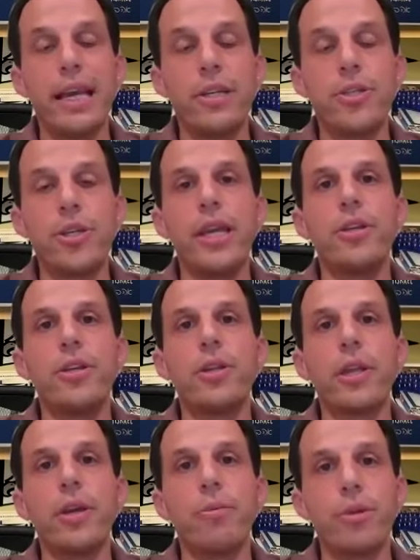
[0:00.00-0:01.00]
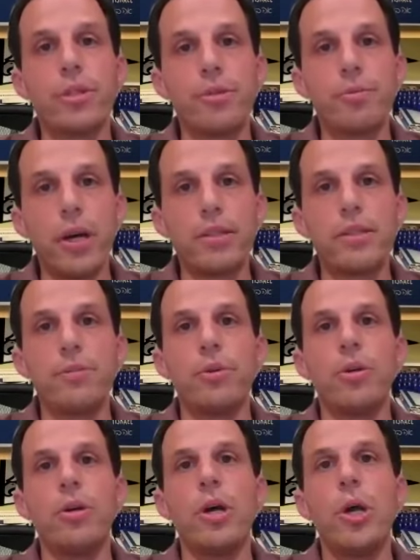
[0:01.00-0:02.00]
educationally
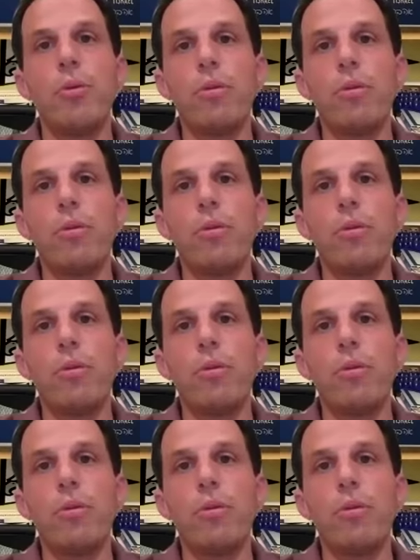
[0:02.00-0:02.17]
responsible